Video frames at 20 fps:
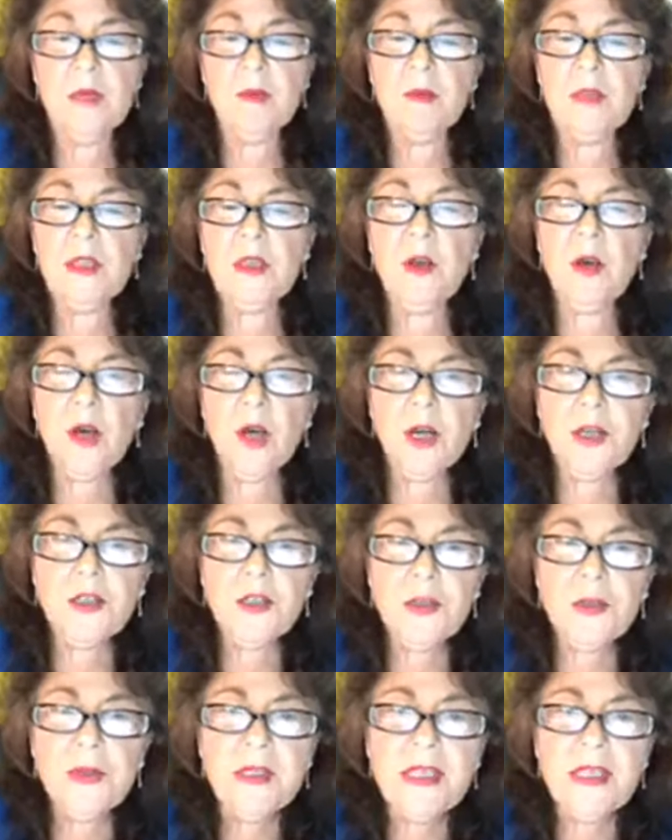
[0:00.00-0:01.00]
but are
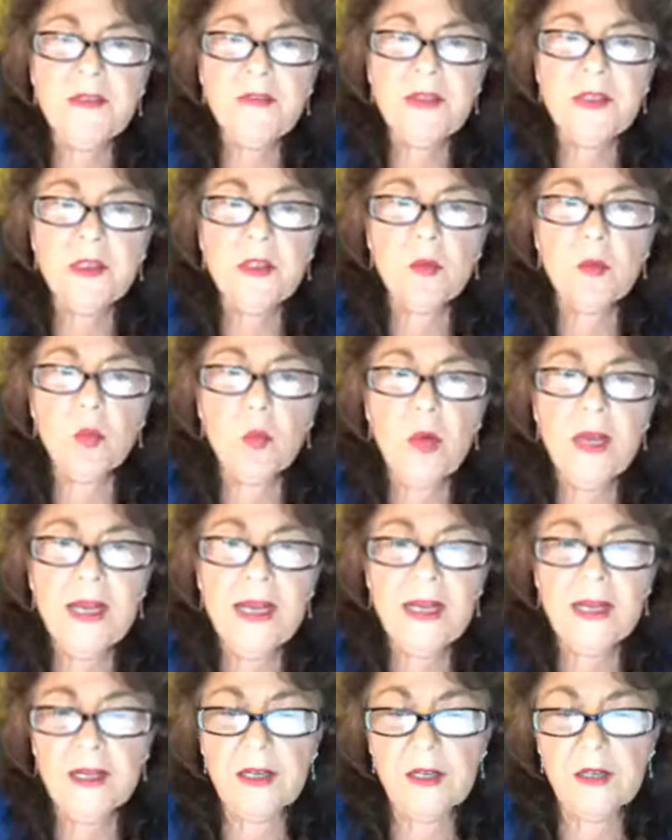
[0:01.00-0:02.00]
you even
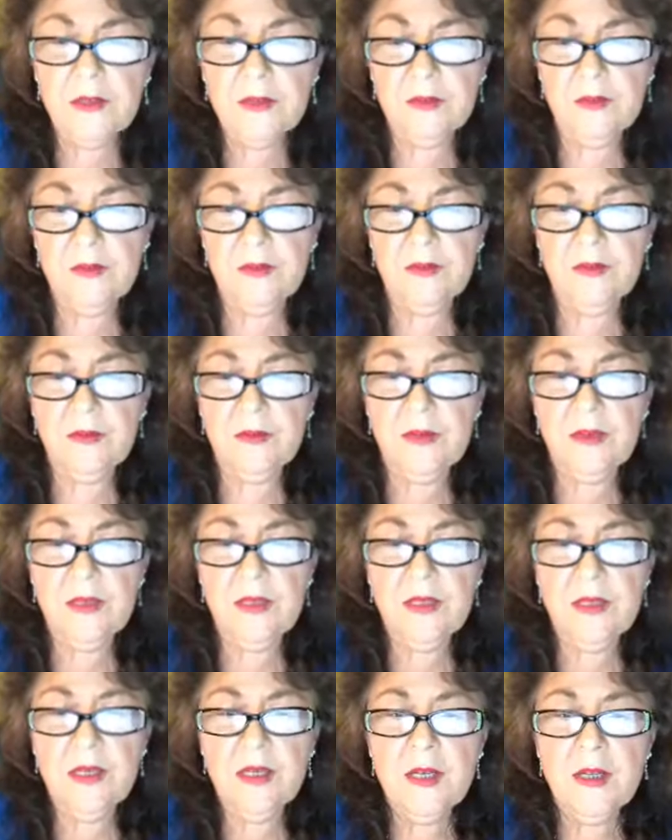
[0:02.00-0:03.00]
aware
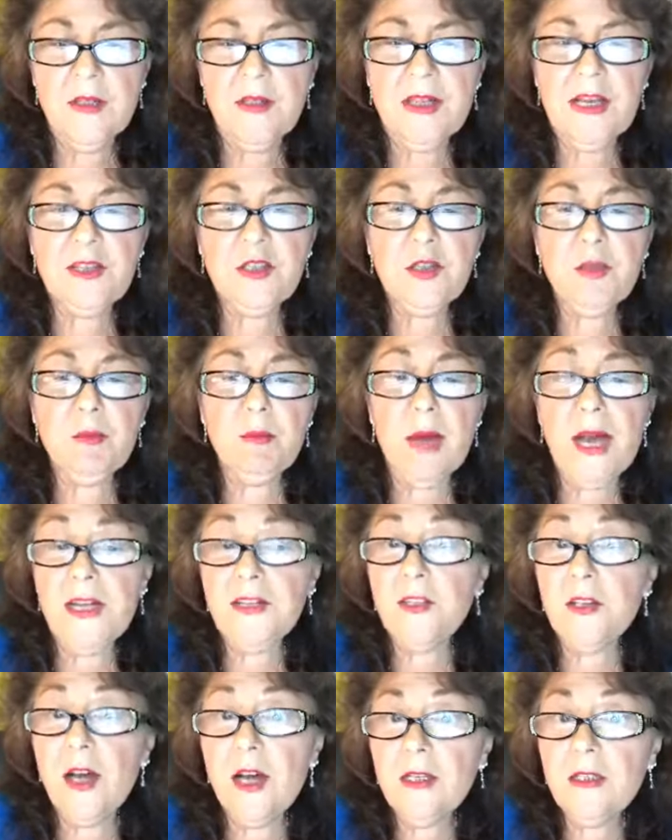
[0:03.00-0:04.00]
that you
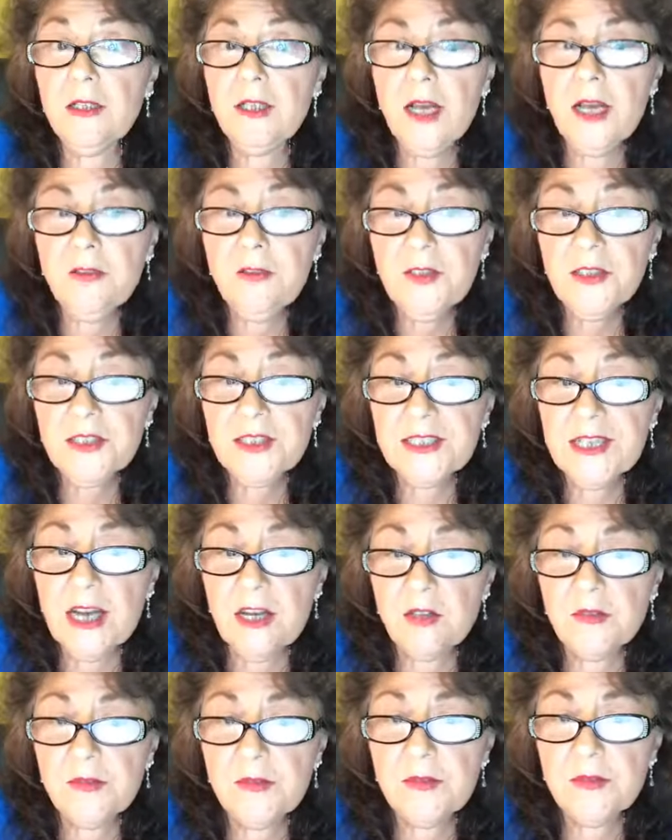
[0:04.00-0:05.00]
might not love
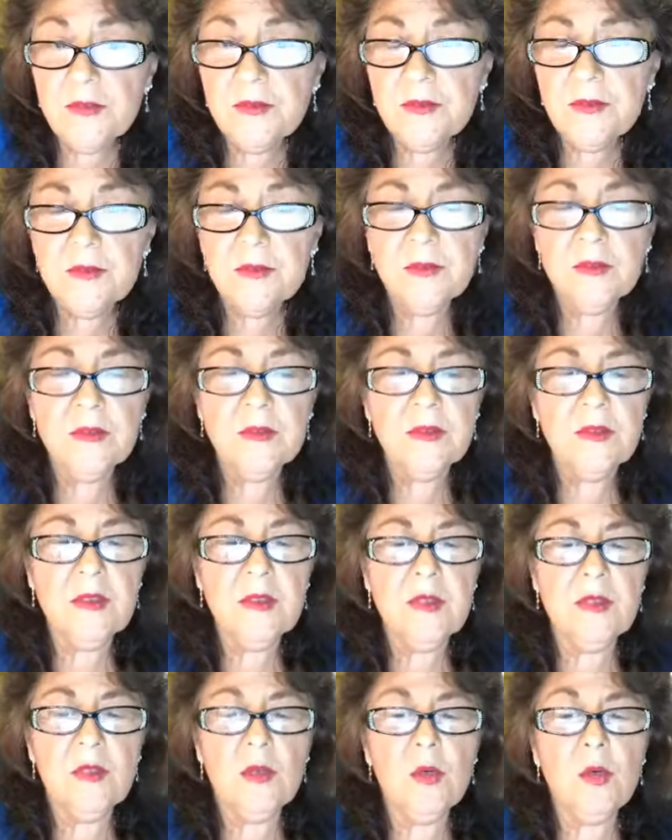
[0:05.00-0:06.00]
yourself,
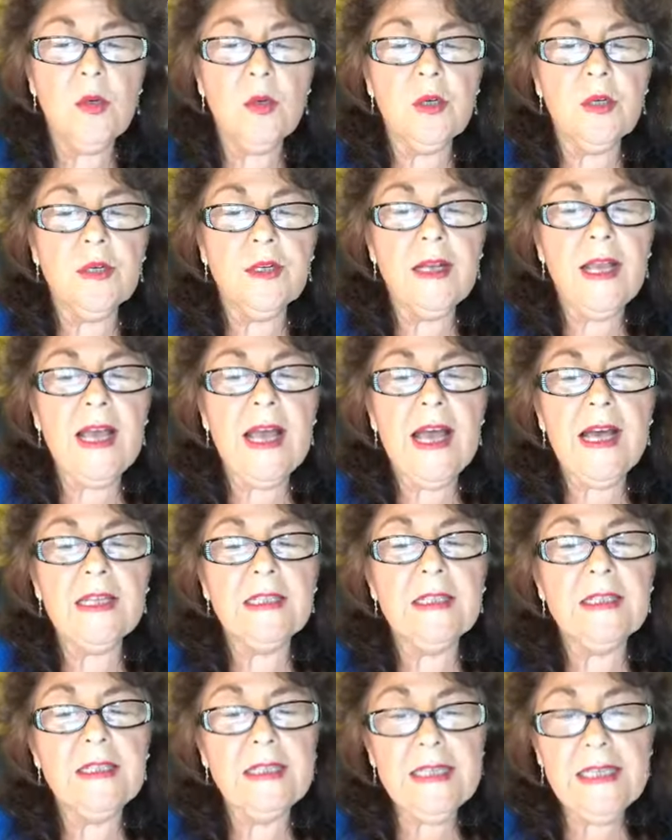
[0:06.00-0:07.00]
or
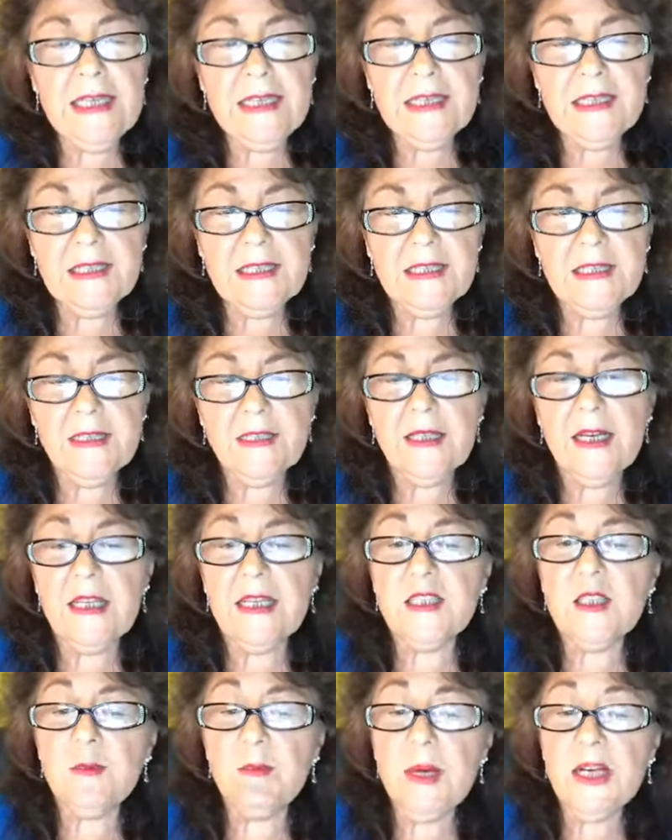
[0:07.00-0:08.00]
at least
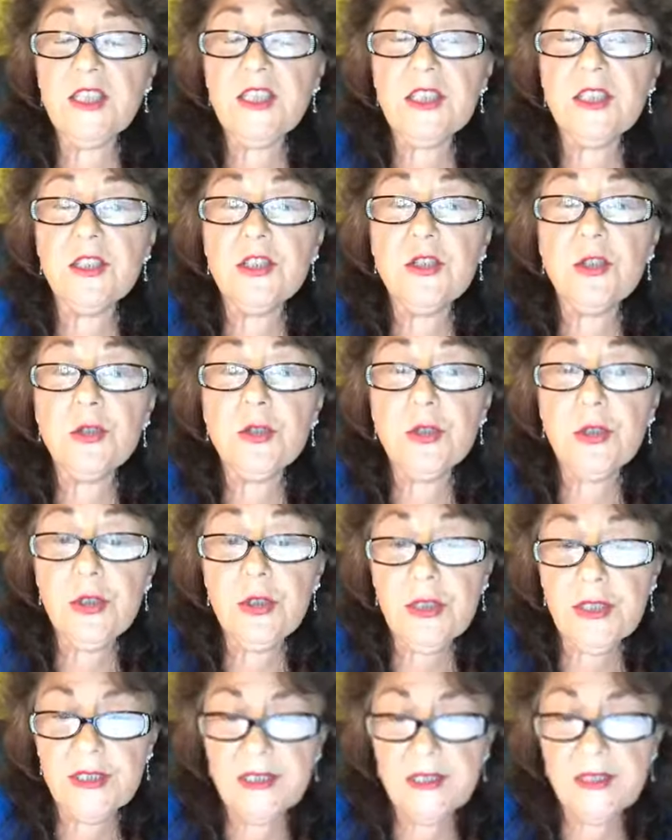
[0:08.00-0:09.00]
as much as you
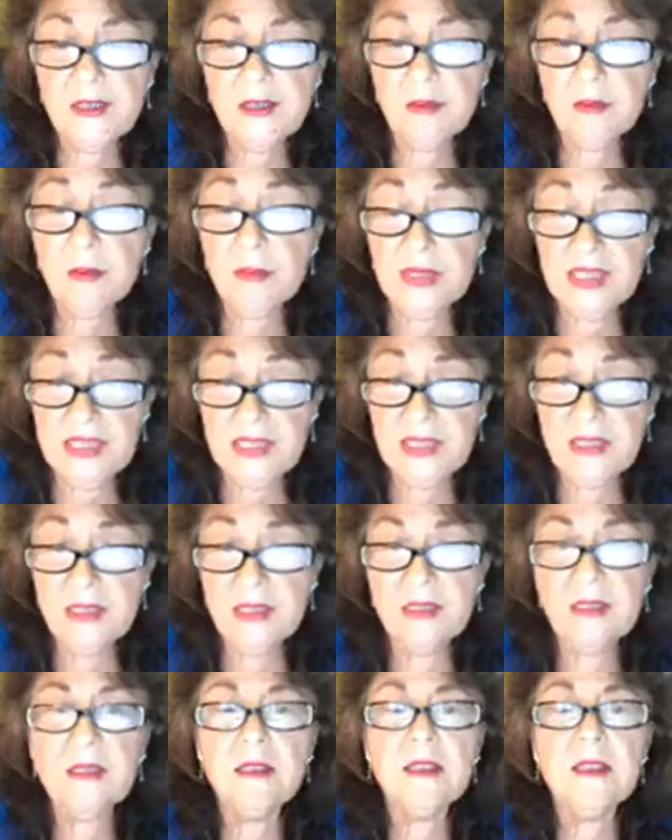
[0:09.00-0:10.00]
could be
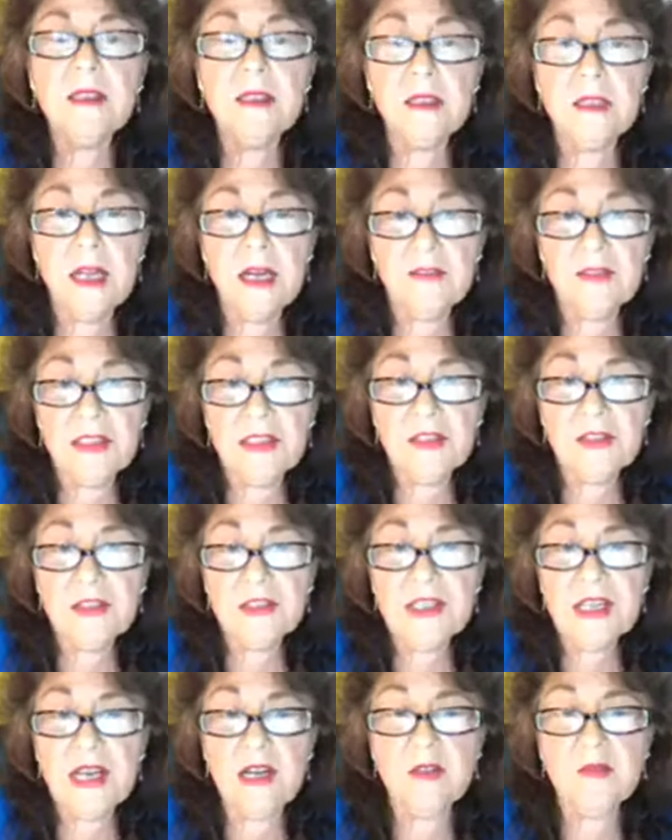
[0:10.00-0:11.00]
loving
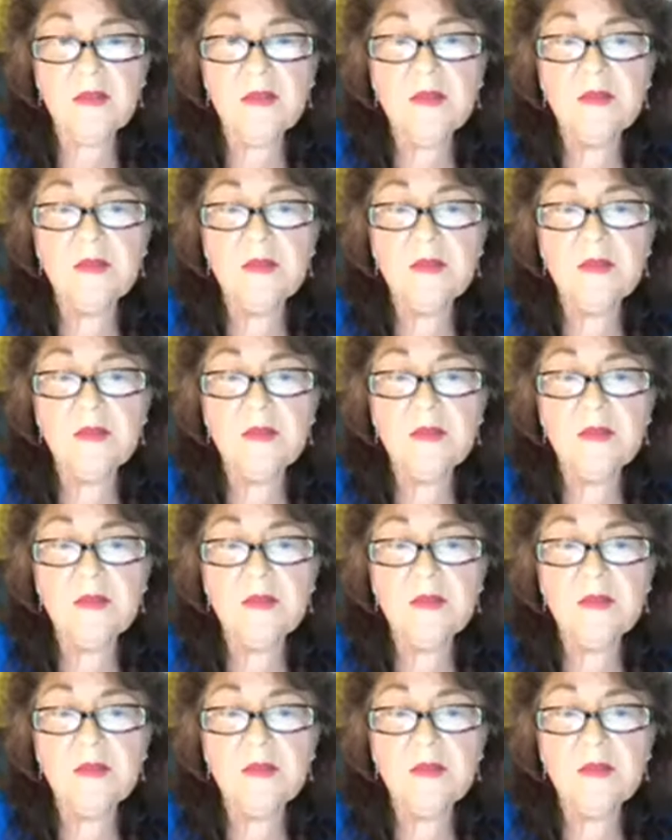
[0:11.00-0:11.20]
yourself?